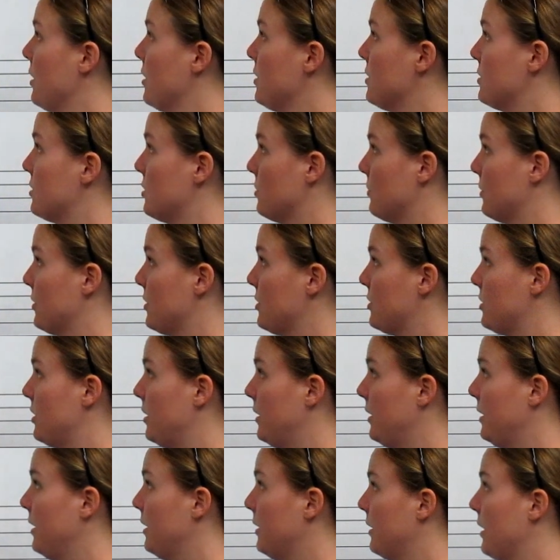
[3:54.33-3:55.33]
So we're
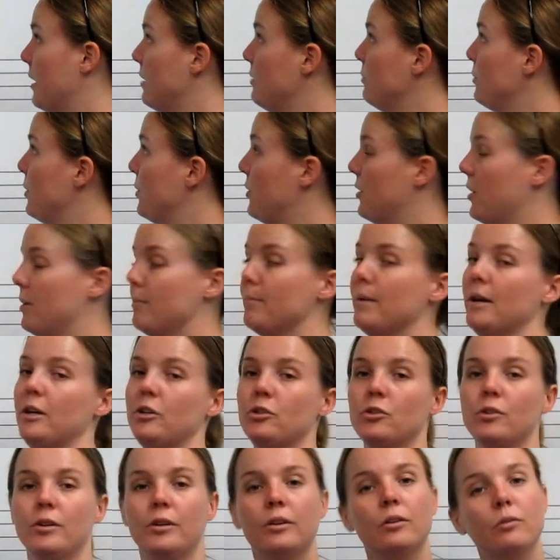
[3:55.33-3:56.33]
starting again with our
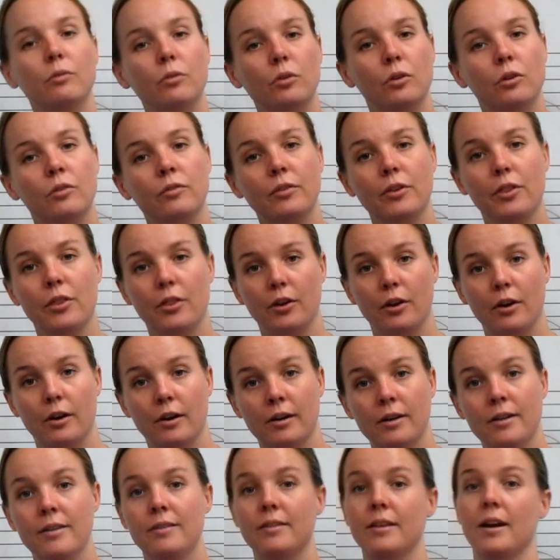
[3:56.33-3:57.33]
major interval of a
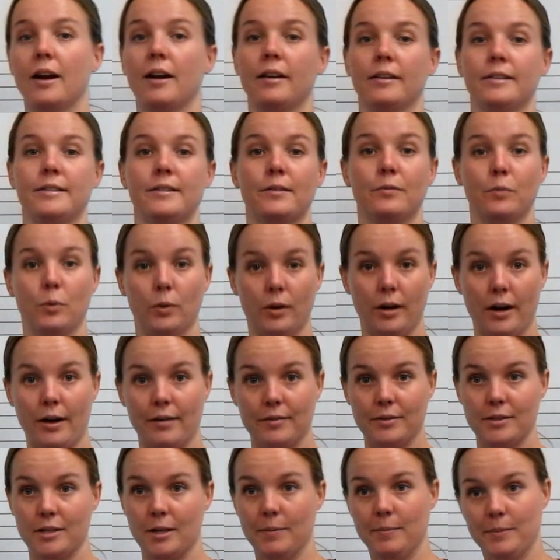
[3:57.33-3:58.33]
third that has 4
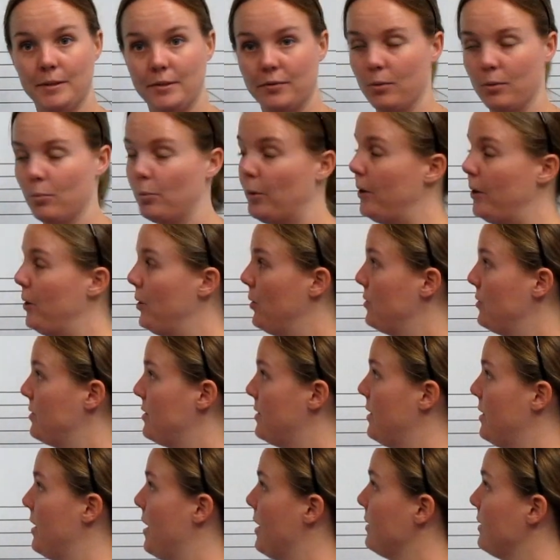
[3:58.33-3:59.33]
half steps from one note to
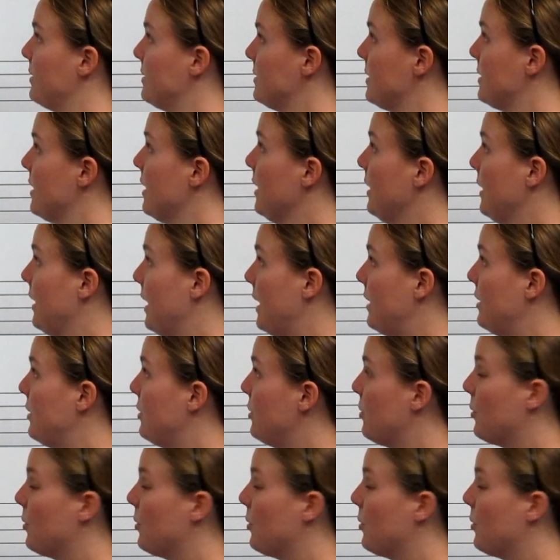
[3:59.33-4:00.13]
the next. And in